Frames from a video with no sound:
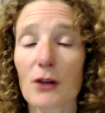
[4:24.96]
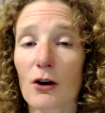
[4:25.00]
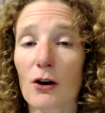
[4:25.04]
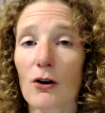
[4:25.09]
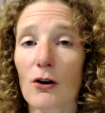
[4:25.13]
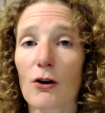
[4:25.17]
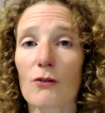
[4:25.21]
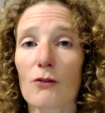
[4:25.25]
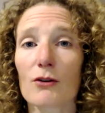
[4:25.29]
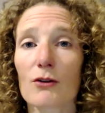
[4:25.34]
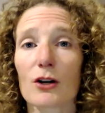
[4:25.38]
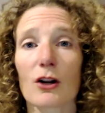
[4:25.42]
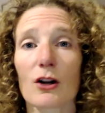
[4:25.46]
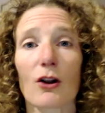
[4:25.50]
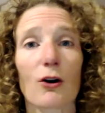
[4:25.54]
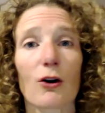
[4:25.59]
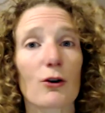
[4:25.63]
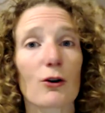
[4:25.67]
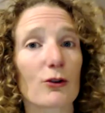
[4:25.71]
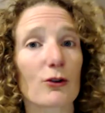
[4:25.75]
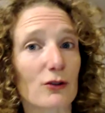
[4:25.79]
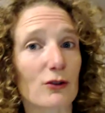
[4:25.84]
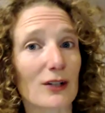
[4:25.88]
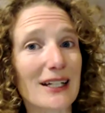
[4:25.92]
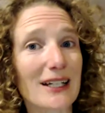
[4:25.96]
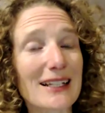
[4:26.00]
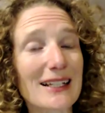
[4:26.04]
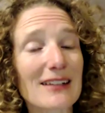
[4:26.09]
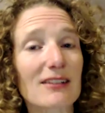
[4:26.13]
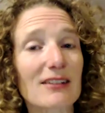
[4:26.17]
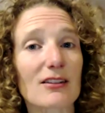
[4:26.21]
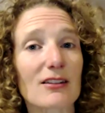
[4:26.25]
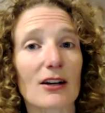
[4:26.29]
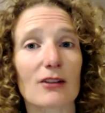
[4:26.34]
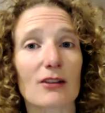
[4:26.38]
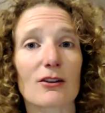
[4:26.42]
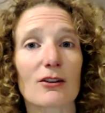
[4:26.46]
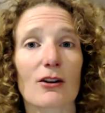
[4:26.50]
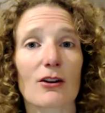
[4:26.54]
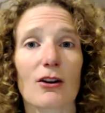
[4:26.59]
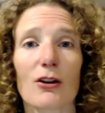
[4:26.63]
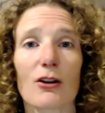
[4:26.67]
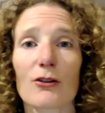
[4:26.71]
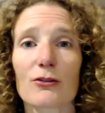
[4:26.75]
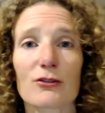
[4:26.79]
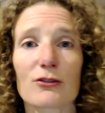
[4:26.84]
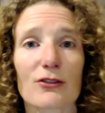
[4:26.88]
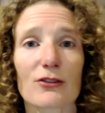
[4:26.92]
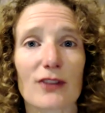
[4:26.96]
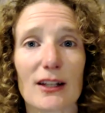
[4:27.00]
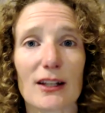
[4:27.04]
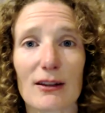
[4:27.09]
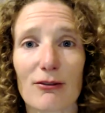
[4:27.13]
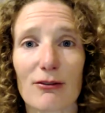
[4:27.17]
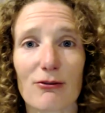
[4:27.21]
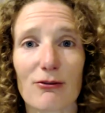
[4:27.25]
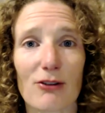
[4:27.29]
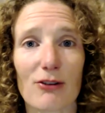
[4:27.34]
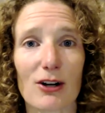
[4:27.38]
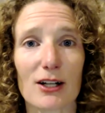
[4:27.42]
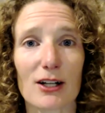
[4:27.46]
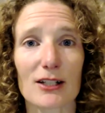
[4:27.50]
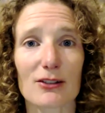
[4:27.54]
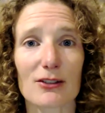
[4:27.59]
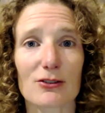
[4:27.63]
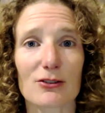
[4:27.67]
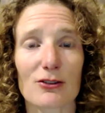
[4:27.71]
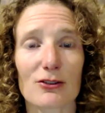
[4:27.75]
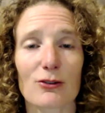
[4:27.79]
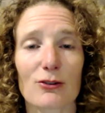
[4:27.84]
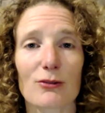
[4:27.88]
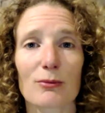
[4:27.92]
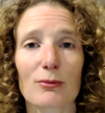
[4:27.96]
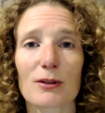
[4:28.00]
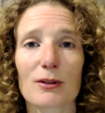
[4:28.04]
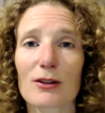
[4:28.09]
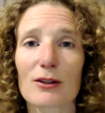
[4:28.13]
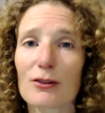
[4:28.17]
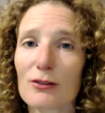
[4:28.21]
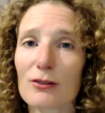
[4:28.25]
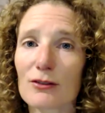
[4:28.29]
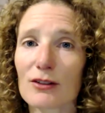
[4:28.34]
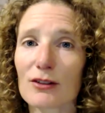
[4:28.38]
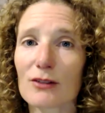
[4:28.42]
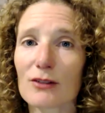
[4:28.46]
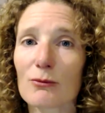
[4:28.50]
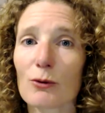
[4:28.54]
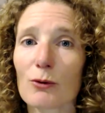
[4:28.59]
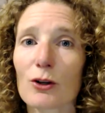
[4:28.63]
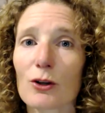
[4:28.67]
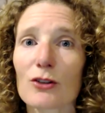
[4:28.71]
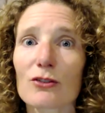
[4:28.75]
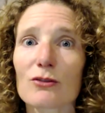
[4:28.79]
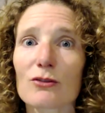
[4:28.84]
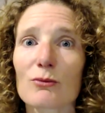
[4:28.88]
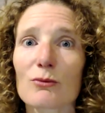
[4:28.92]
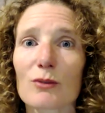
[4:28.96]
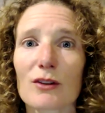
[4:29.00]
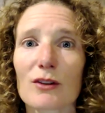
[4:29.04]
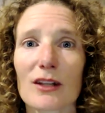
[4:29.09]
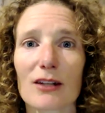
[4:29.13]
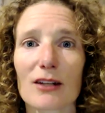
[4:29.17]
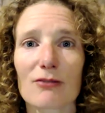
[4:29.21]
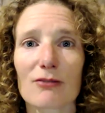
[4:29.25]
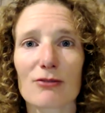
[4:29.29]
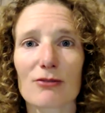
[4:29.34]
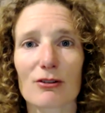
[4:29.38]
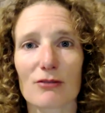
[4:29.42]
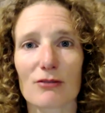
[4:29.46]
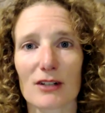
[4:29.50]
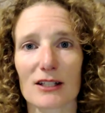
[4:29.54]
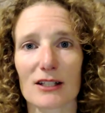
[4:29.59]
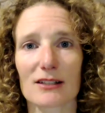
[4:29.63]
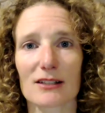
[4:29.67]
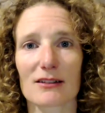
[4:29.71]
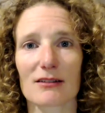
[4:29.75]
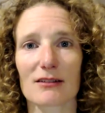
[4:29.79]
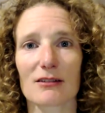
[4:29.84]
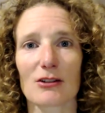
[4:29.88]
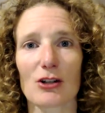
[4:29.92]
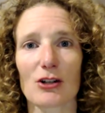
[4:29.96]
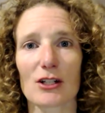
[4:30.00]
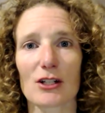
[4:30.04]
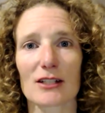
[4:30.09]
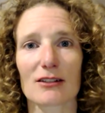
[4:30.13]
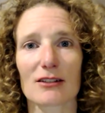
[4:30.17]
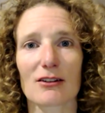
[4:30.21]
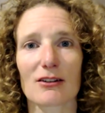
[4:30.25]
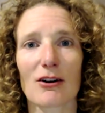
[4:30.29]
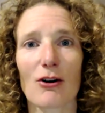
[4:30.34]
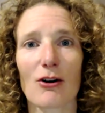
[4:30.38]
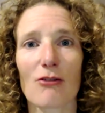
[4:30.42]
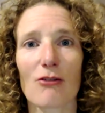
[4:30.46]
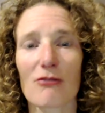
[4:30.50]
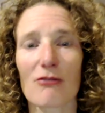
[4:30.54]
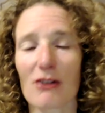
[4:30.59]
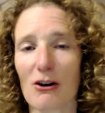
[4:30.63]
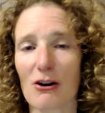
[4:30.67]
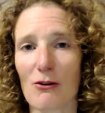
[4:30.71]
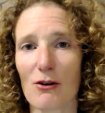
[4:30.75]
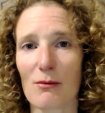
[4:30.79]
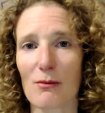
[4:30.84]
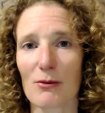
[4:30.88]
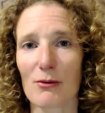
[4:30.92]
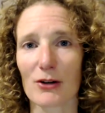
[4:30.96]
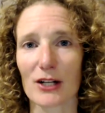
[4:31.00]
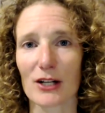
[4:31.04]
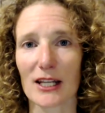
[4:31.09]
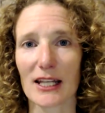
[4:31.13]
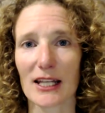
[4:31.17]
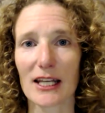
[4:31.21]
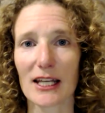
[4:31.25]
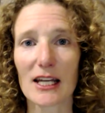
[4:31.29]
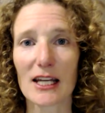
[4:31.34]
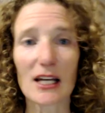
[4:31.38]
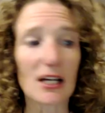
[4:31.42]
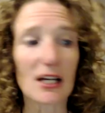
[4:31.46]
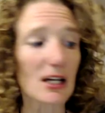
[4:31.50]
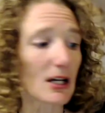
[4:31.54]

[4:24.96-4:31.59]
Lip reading: over clothes or inside the clothes. That's fine too, because it works with the infrared light of our body.